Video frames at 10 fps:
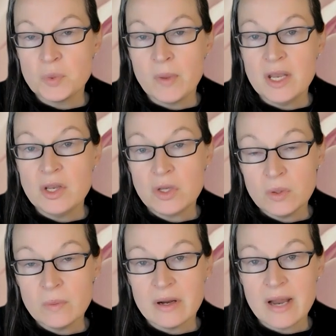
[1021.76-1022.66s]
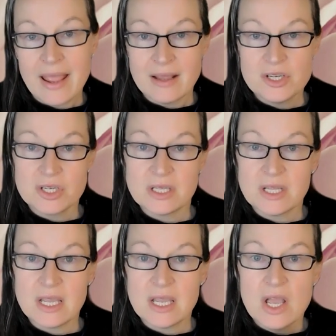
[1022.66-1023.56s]
when you are
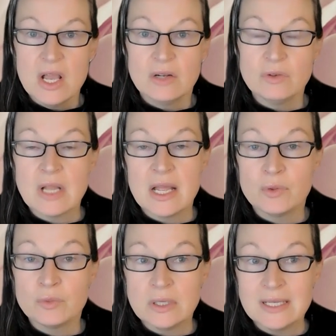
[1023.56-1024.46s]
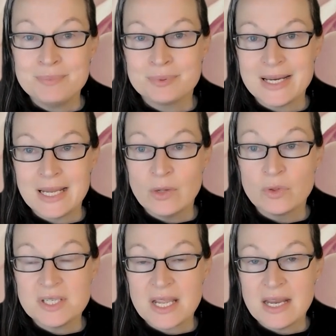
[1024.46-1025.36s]
actually lip reading or
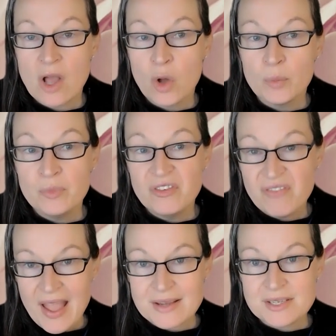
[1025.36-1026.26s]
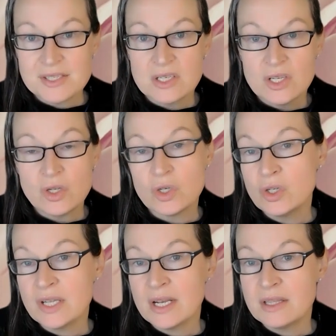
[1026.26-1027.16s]
seeing a whole face, you
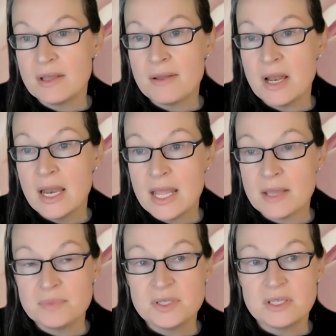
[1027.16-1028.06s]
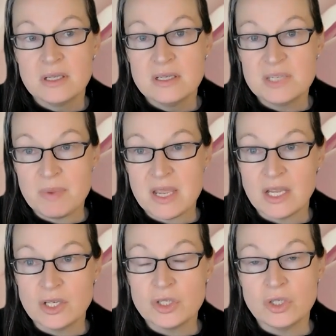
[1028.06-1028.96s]
look at the lips
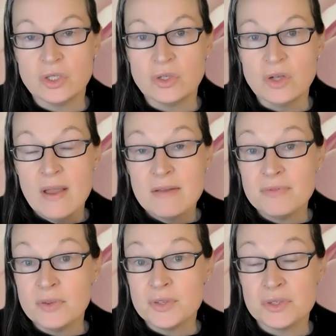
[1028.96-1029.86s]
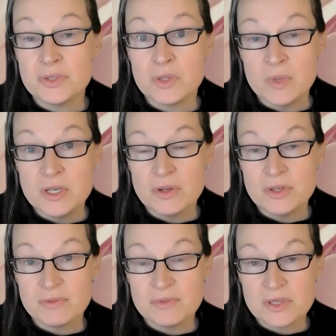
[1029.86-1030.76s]
speaking to you versus the windows
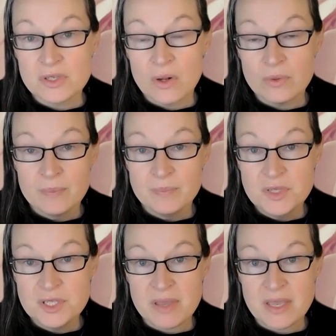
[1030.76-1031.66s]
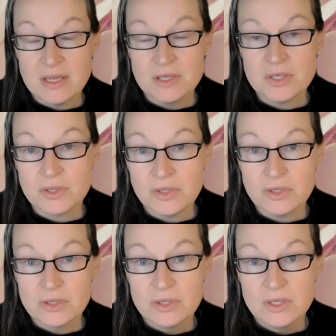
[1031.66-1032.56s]
of the soul speaking to you.